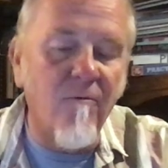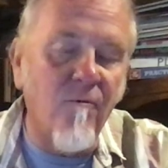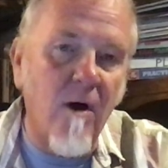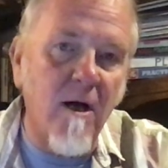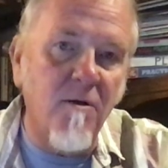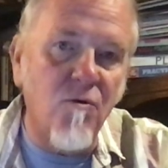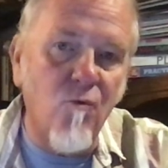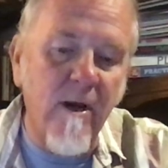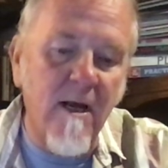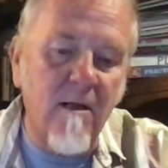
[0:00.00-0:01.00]
runs
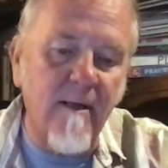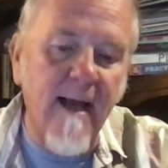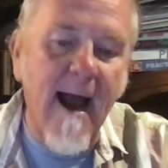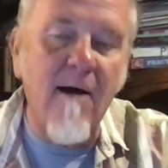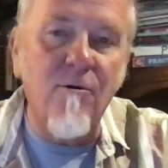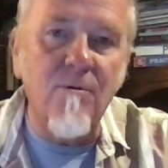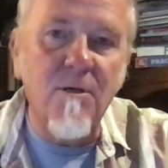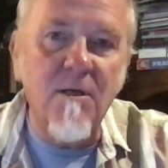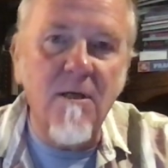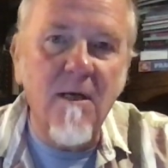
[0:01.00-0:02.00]
weekly
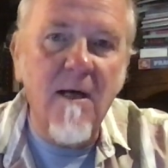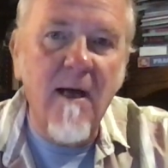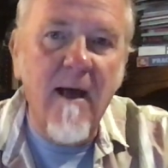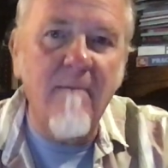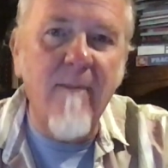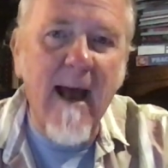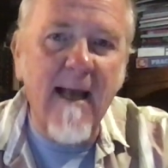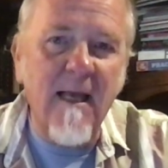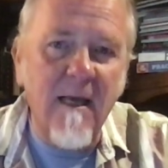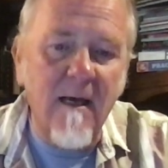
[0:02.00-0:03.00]
out and
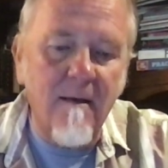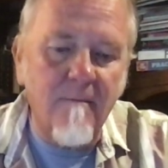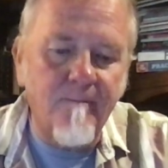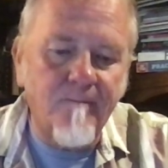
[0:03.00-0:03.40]
back again.